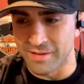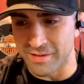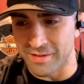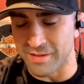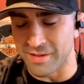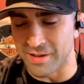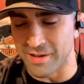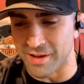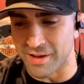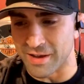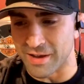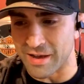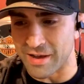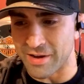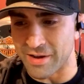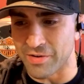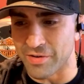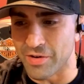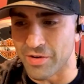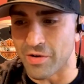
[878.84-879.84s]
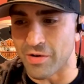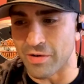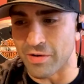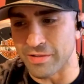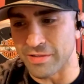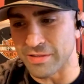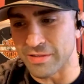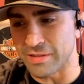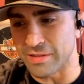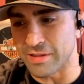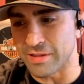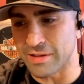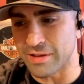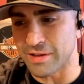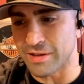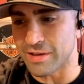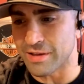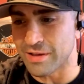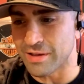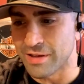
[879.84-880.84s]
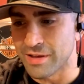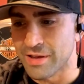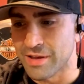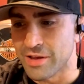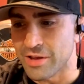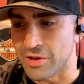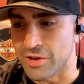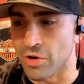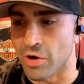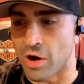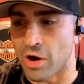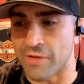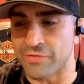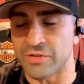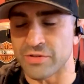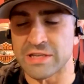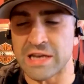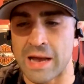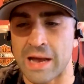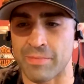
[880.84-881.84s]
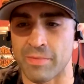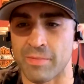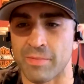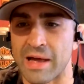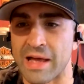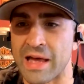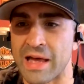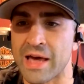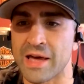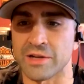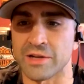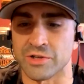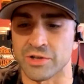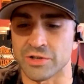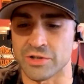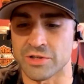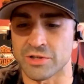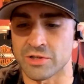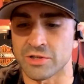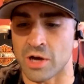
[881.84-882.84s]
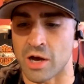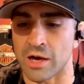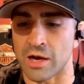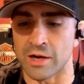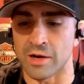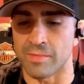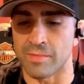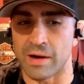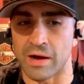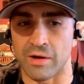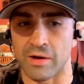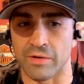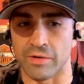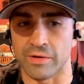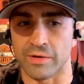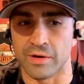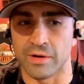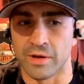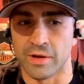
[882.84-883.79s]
Yeah, I don't know. Off the top of my head, just talking about,